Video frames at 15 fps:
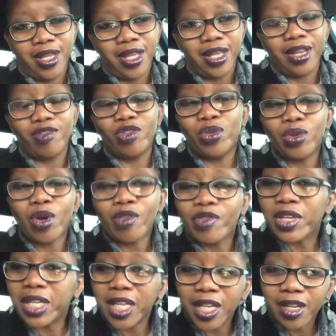And if you don't
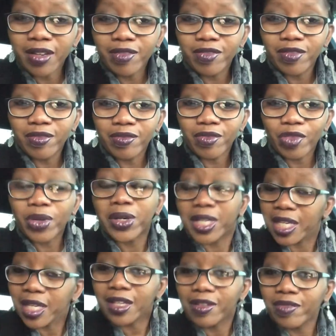forgive,
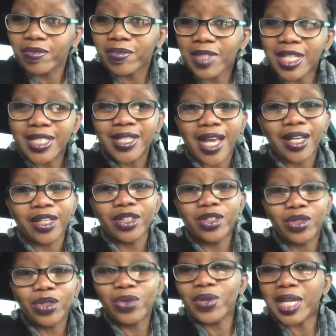it's not going to
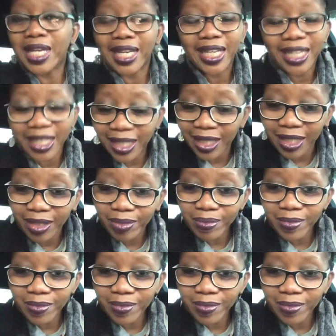do you any good.